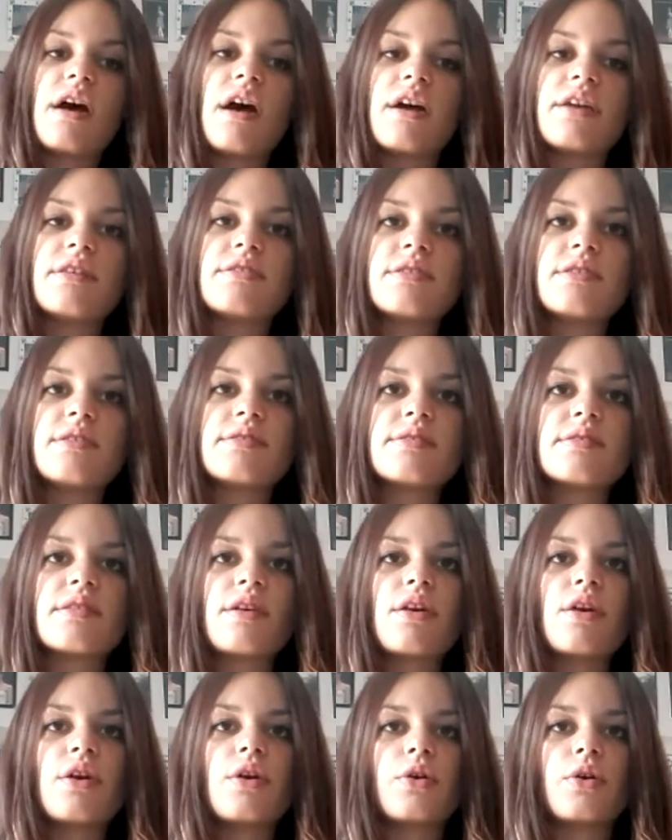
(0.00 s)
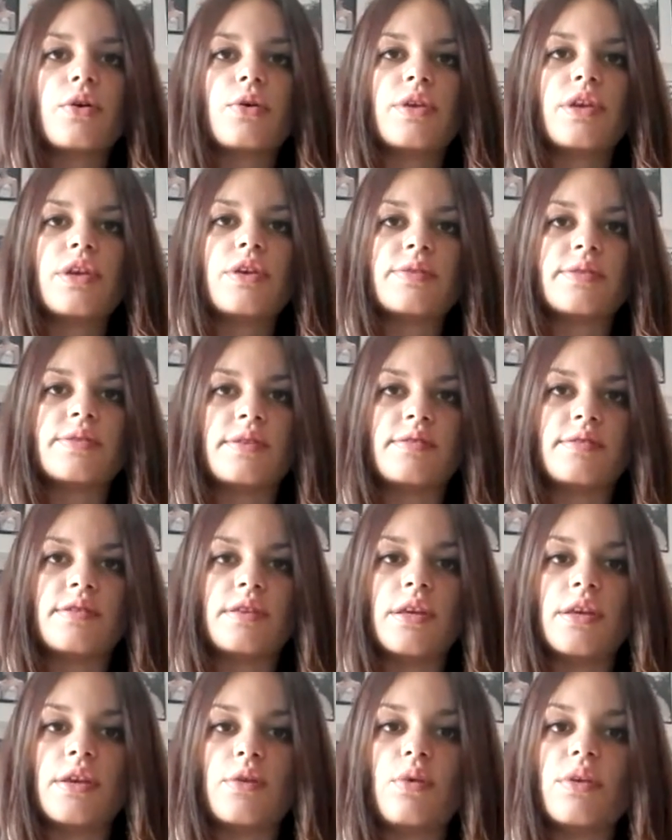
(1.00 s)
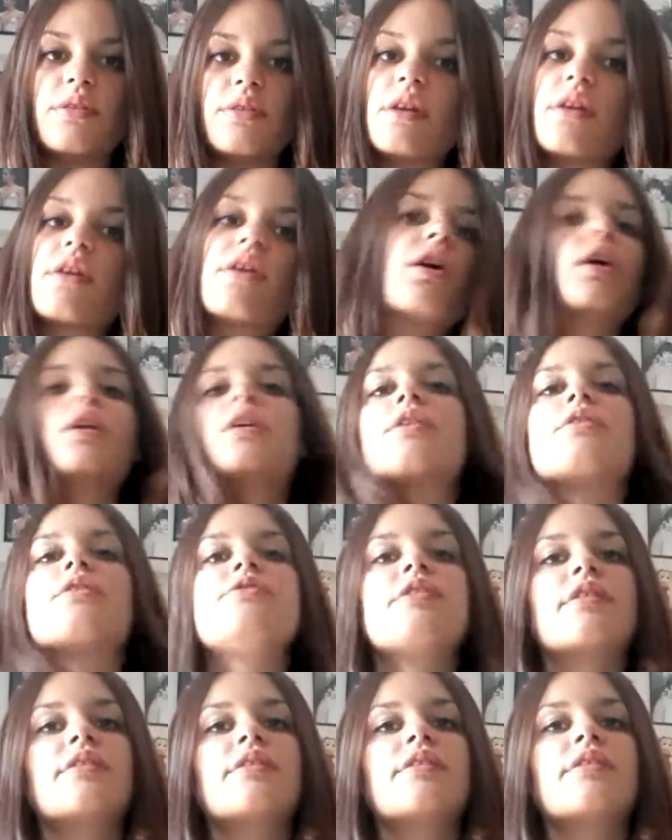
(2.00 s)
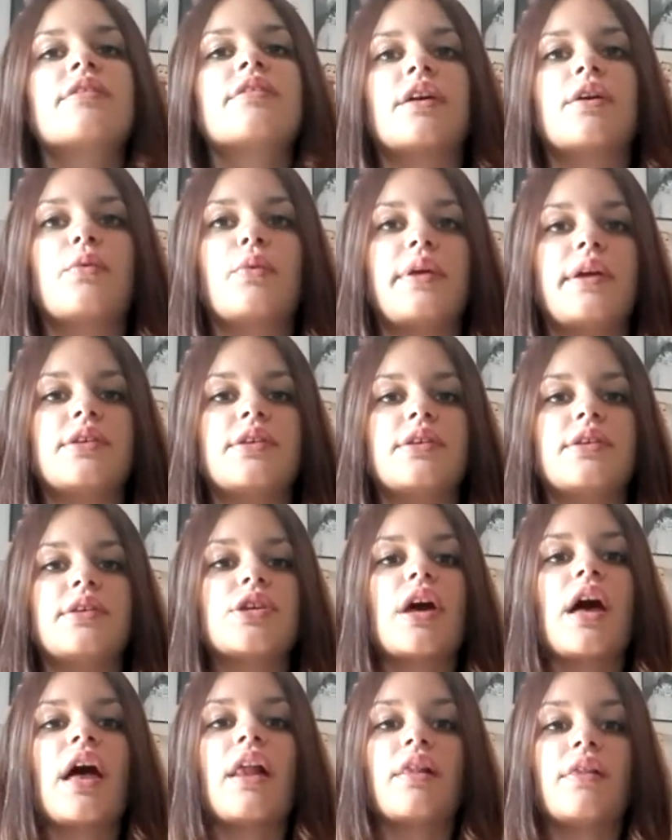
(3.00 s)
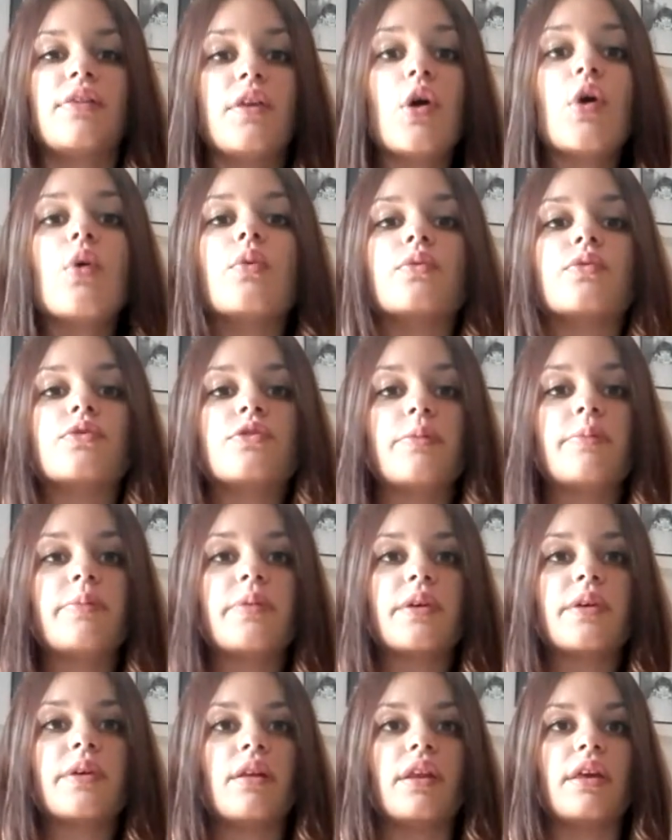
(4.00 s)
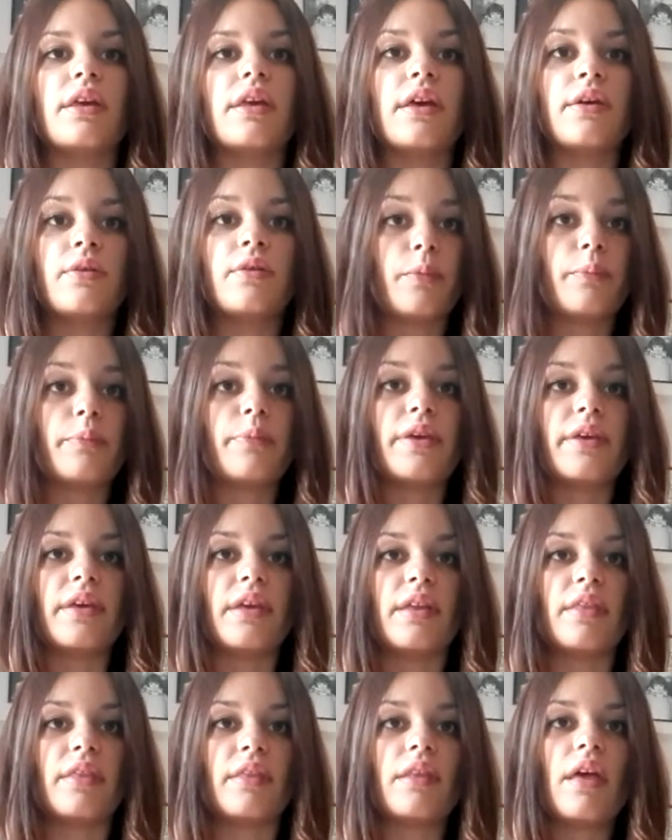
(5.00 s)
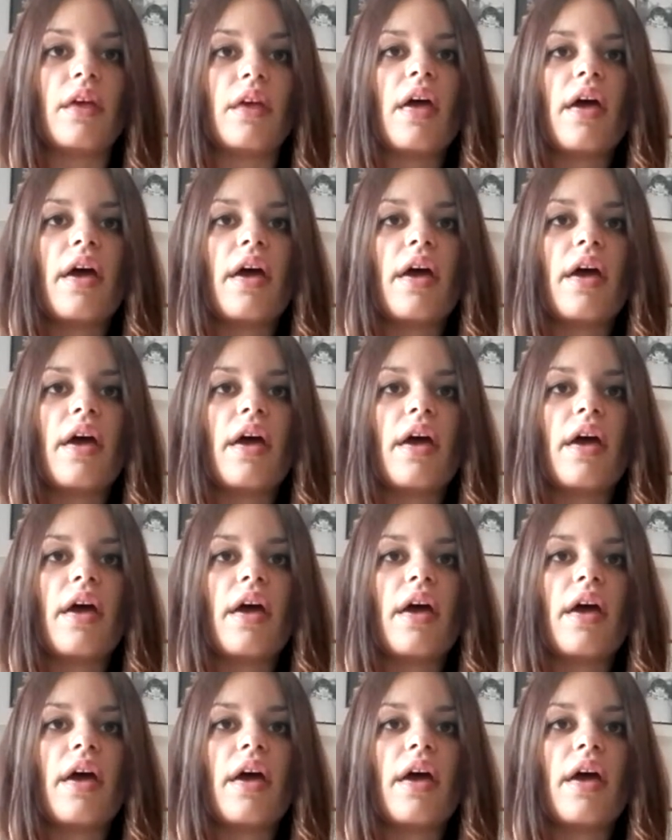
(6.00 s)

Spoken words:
artist who uses the watercolor technique, which, although typically European,